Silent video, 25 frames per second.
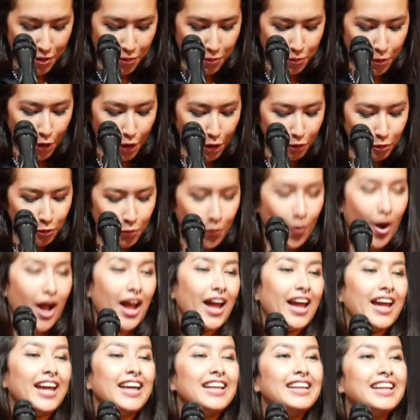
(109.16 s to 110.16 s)

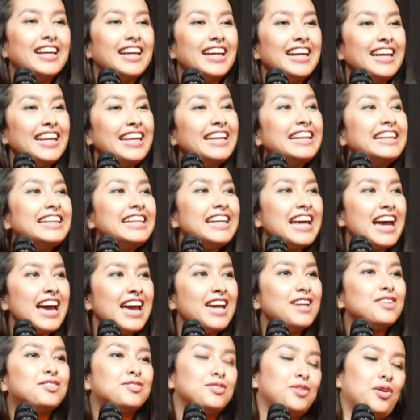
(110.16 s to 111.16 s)
Worldwide, India
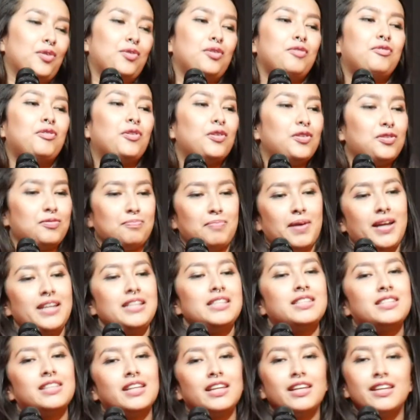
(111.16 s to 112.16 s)
is known for
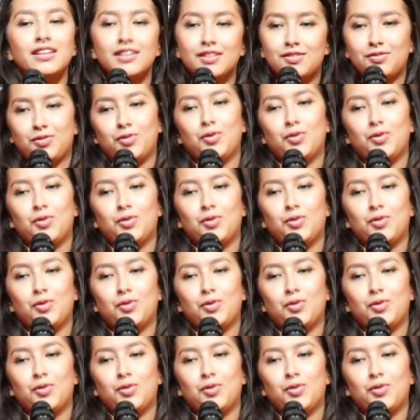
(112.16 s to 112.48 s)
spices,